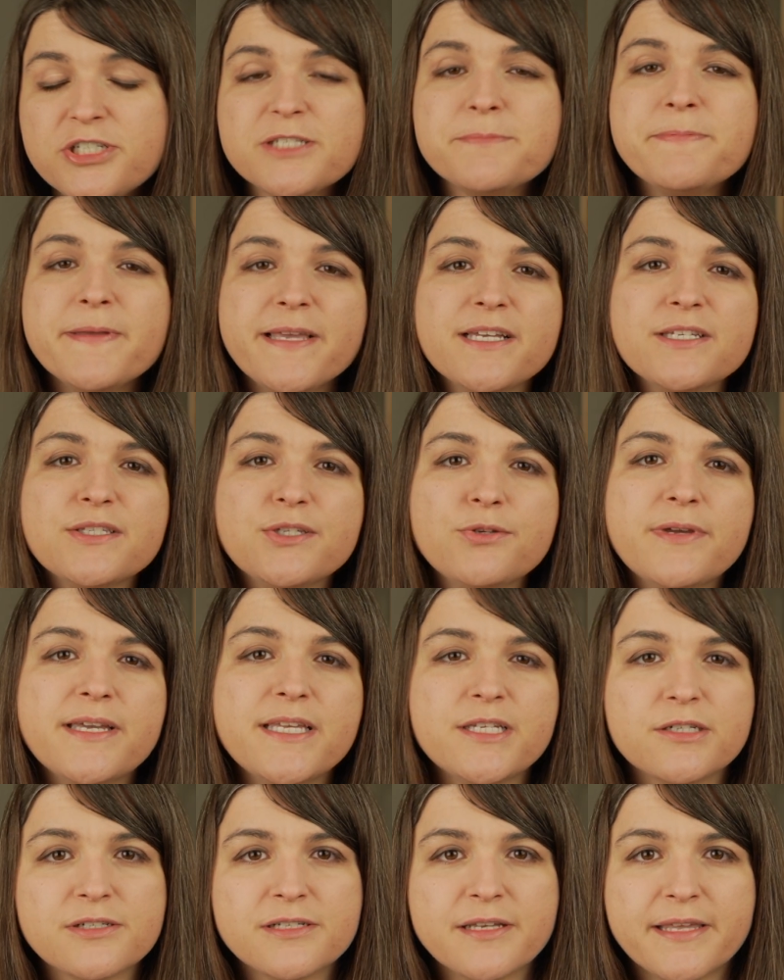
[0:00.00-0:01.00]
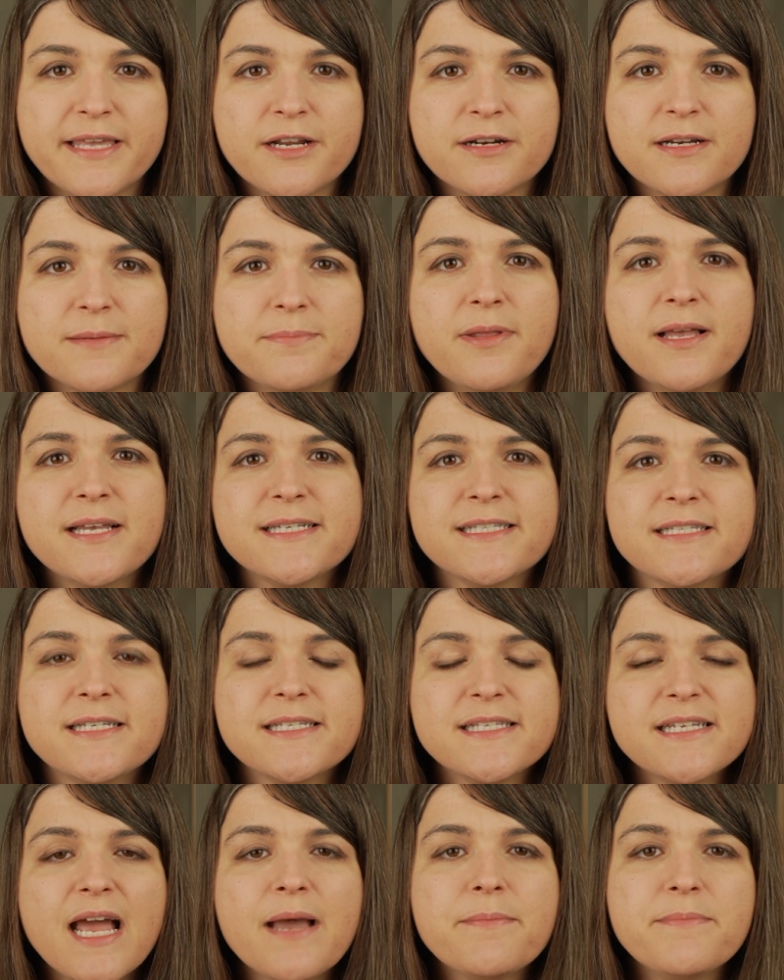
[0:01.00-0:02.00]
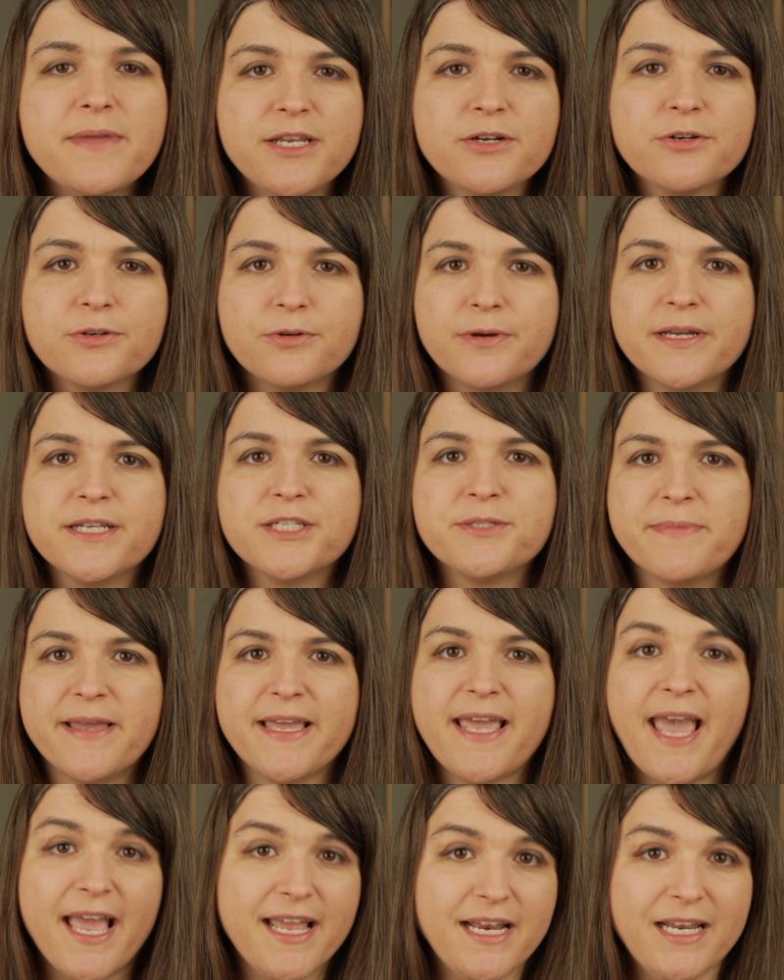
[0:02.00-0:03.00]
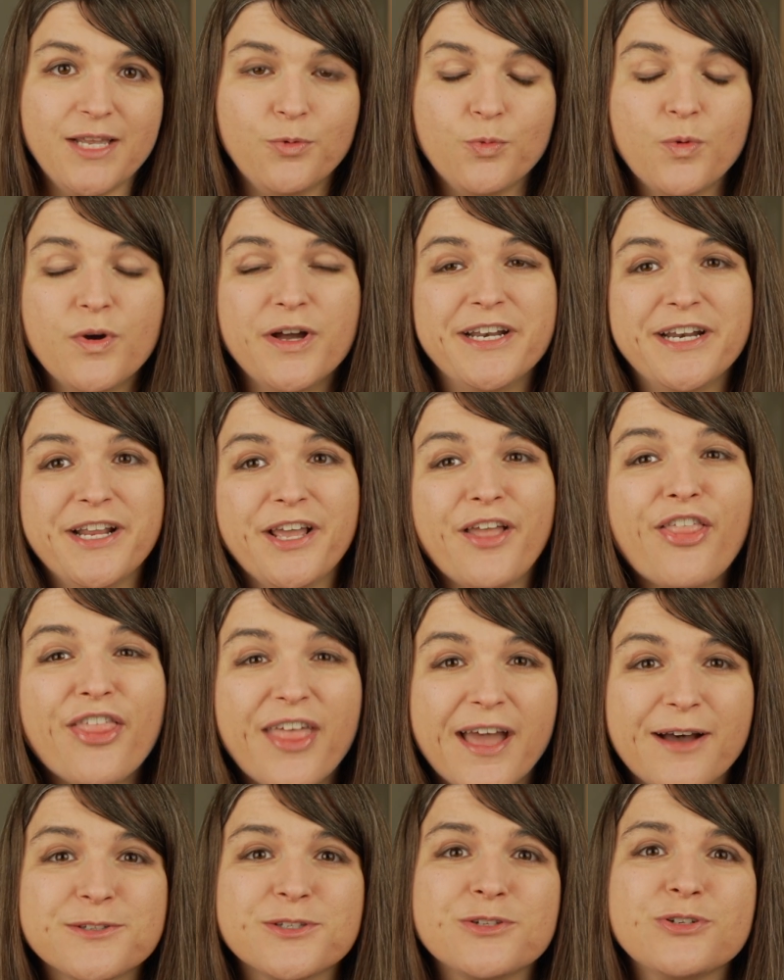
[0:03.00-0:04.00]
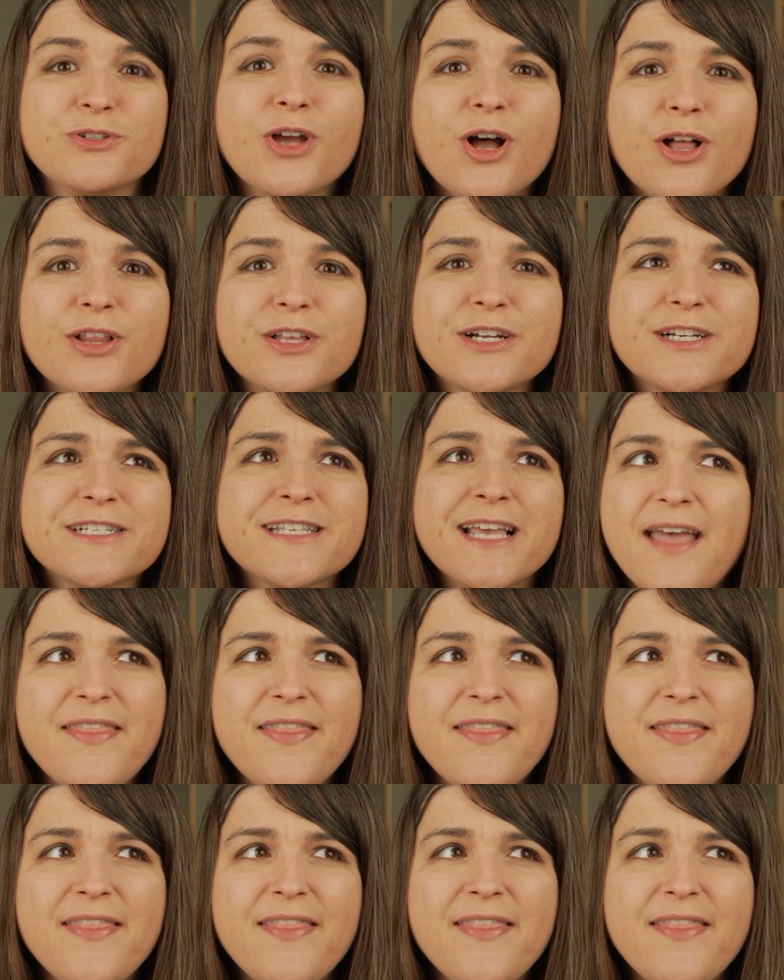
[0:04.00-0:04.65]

just because you get your Security Plus does not mean you're going to make eighty-one thousand dollars.